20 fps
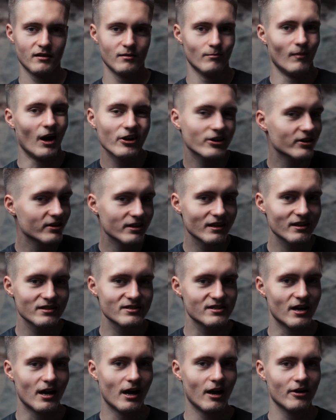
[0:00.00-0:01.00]
Marketing
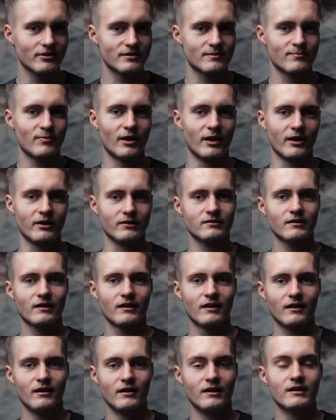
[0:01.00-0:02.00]
is the hardest part.
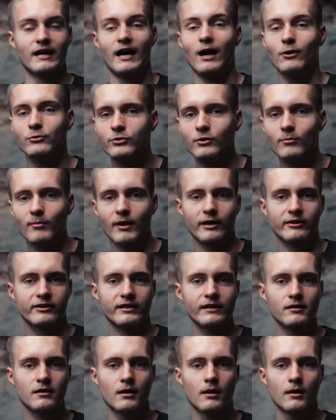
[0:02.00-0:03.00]
And how do you
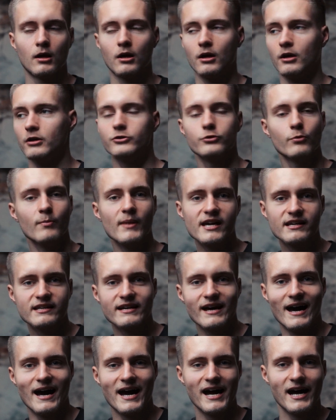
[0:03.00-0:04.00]
market? You make
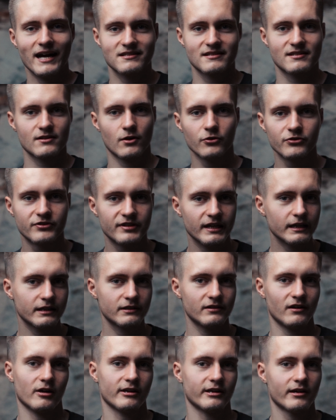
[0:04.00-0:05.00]
ads on
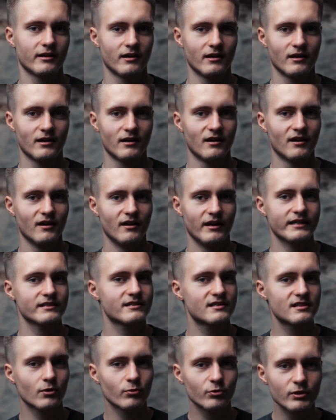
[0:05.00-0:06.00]
TikTok.
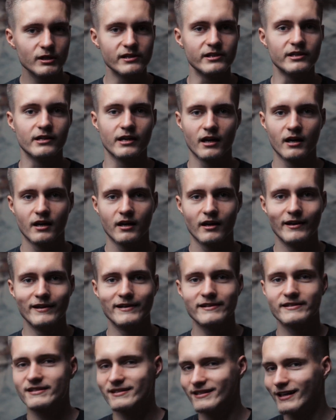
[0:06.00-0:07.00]
And so really,
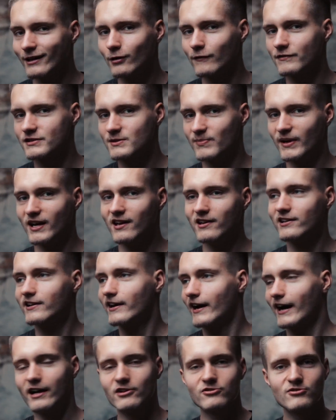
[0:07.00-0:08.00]
instead of spending
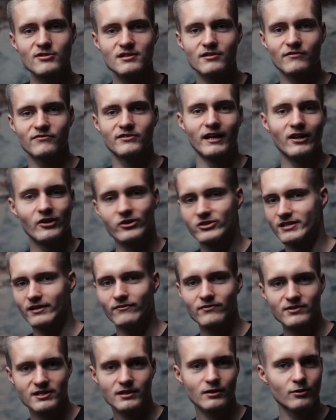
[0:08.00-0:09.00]
hundreds of dollars
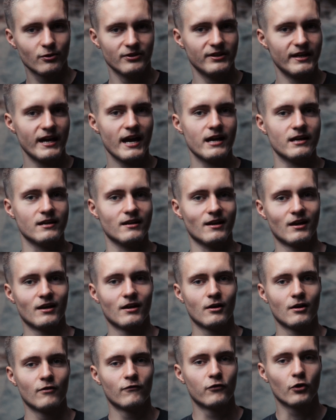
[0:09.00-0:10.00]
every single day
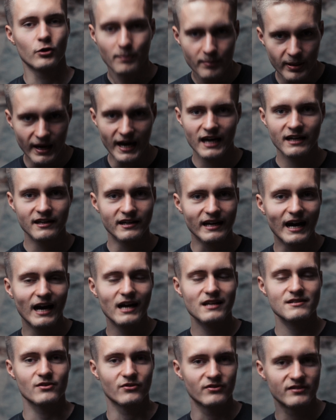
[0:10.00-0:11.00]
for paid
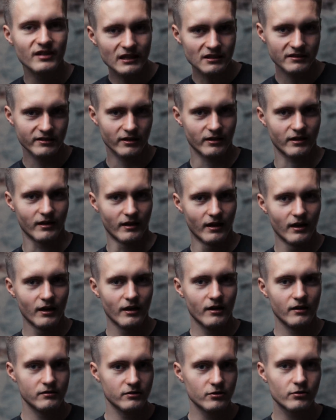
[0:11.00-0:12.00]
ads on TikTok,
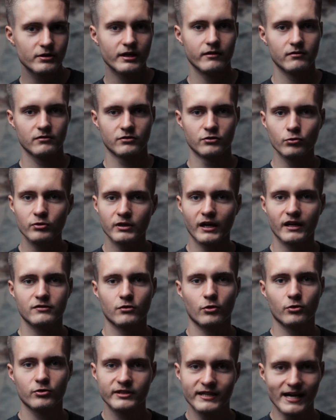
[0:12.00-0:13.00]
you can do that
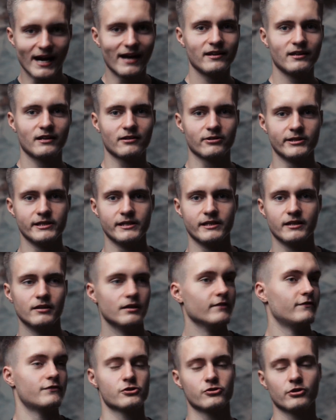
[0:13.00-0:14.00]
organically
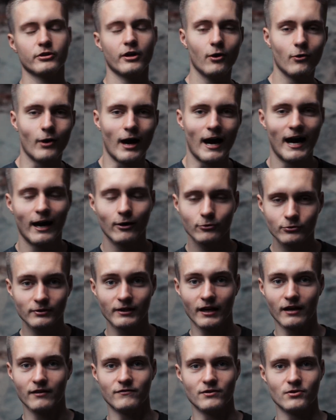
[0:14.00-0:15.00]
if you know how to
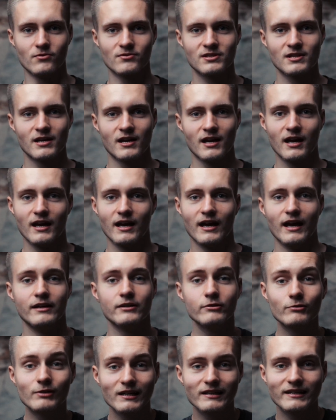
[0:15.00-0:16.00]
get views, and
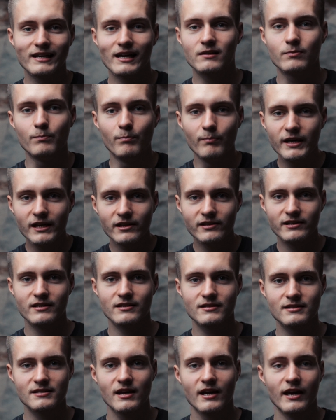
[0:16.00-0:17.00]
you can get
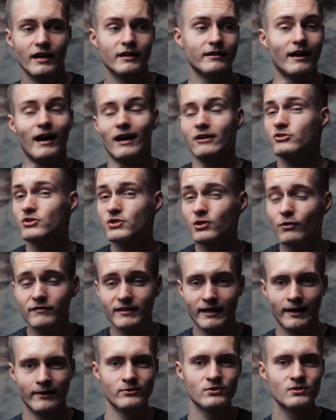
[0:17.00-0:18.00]
millions and hundreds of
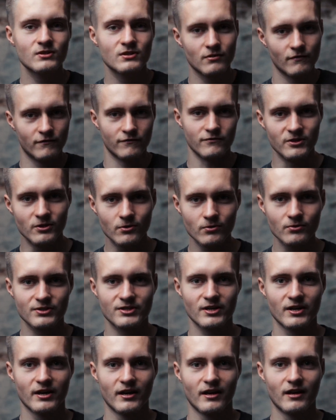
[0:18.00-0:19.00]
thousands of
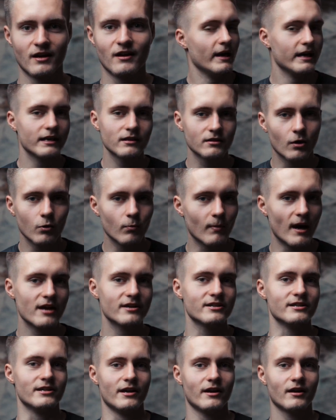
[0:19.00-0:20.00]
views paying no
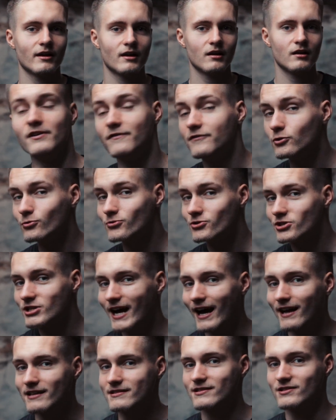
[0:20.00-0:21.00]
money if you
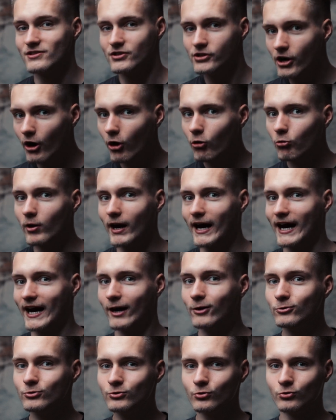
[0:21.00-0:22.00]
just know
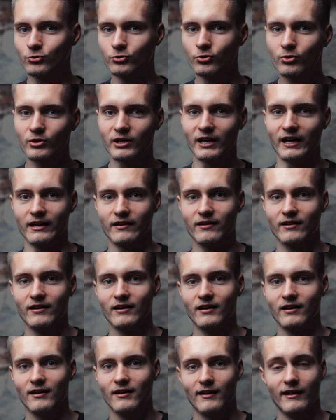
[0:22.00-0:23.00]
how to do that.
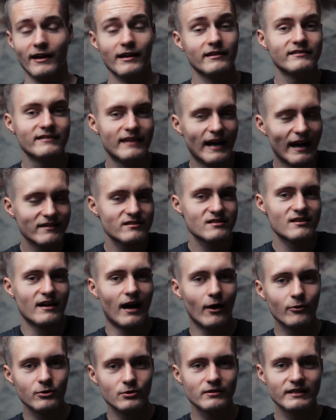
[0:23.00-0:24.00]
And that's
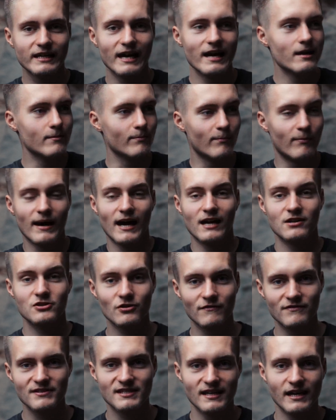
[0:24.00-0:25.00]
how you get a bunch
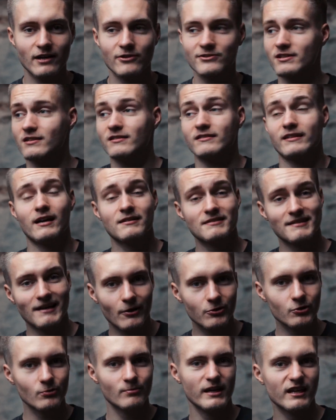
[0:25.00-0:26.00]
of sales, and that's
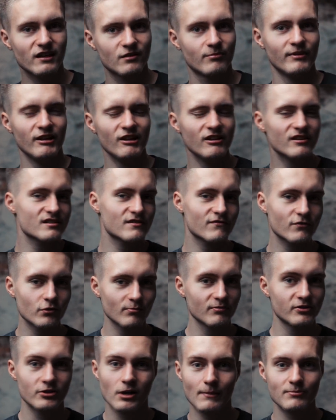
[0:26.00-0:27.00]
how you make millions
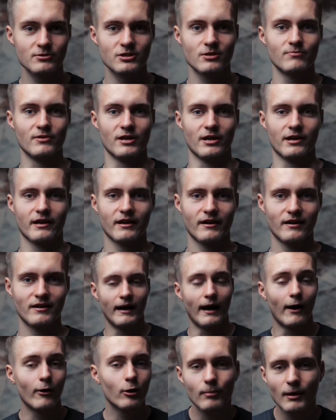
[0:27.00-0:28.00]
from dropshipping.
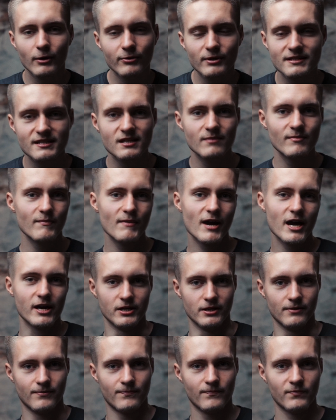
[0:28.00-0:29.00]
How about
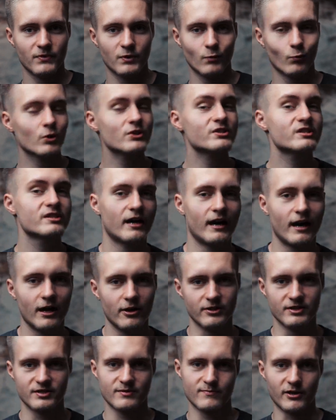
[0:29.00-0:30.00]
SMMA? What's the
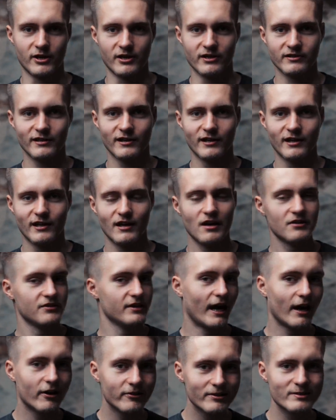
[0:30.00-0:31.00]
hardest part?
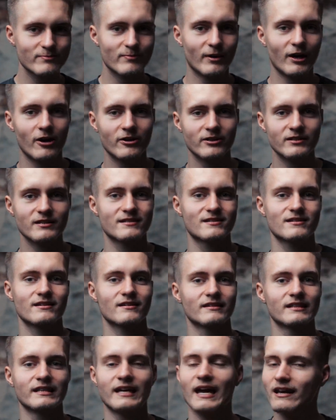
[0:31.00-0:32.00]
The hardest part is
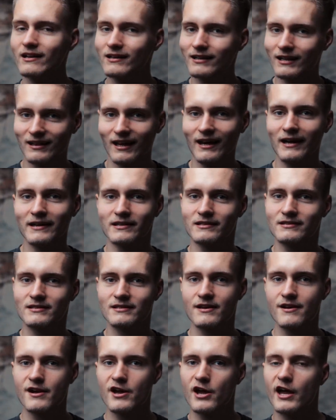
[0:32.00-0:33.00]
getting
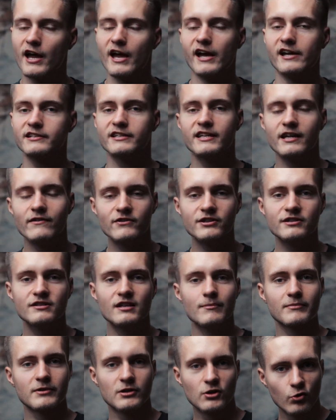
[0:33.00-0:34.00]
clients and giving
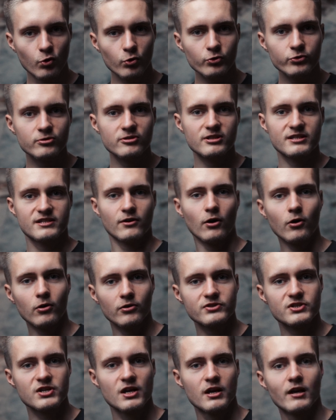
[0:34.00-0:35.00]
them good
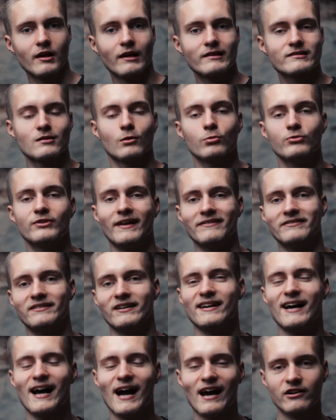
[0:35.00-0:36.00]
results so that
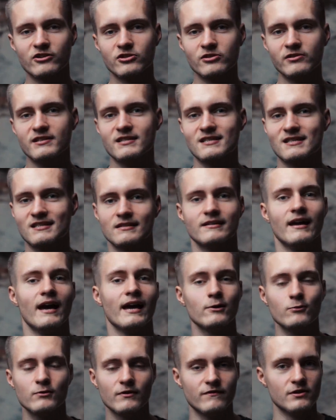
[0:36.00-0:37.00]
they actually
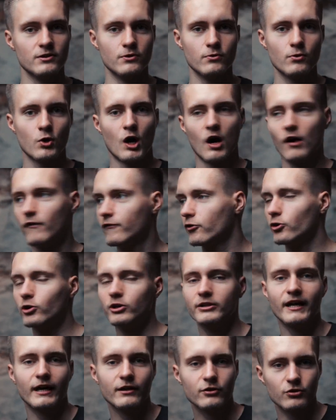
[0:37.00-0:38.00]
stay with you for
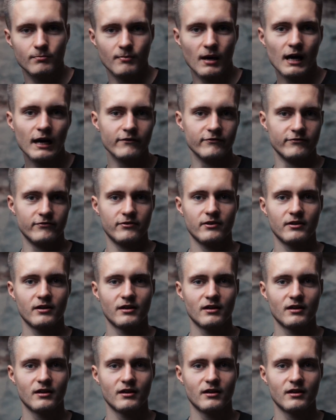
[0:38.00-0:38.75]
another month.